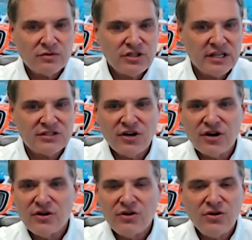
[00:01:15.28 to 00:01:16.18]
Chances
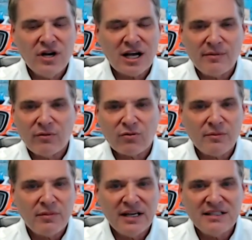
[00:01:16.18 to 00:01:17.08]
are you're not going to be able to
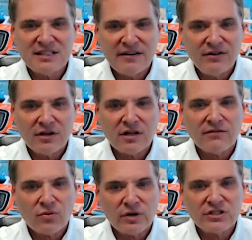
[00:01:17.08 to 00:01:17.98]
replace that vehicle
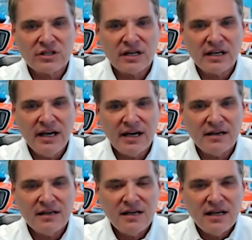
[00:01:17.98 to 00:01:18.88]
for what you're going to get.
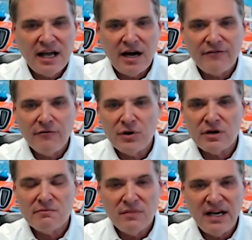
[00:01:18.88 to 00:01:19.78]
Now, if you
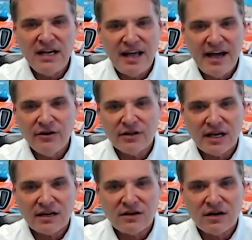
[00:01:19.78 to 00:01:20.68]
put money down on
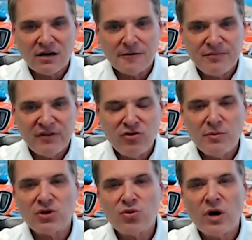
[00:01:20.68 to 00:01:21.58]
that car, if you
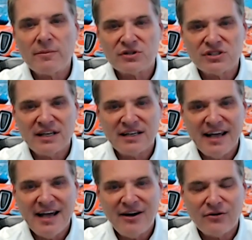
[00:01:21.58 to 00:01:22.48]
put 20%
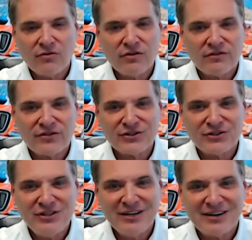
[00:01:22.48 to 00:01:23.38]
down over the
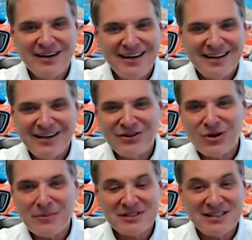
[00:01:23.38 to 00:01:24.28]
first year, that
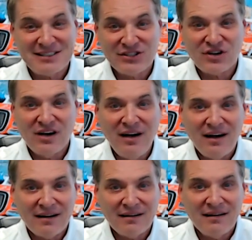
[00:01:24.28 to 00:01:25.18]
20% is gone.